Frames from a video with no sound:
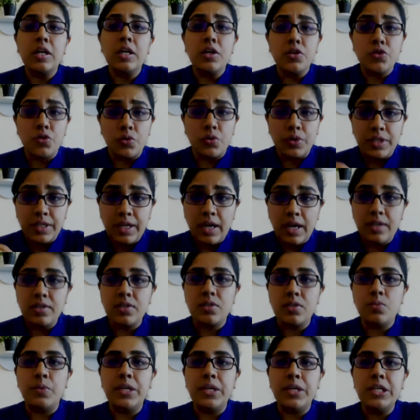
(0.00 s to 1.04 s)
So, yes,
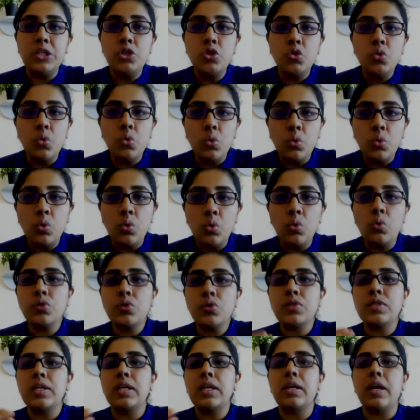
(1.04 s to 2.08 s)
we do
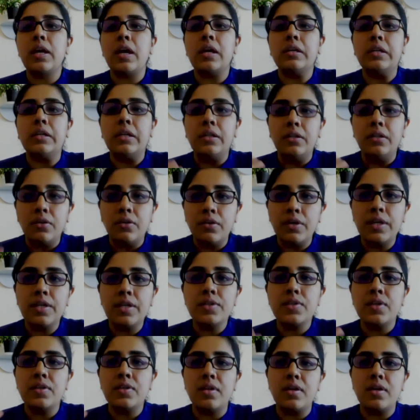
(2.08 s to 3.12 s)
see an
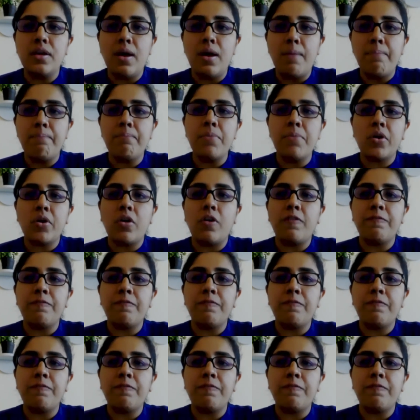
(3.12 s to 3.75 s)
increase in the number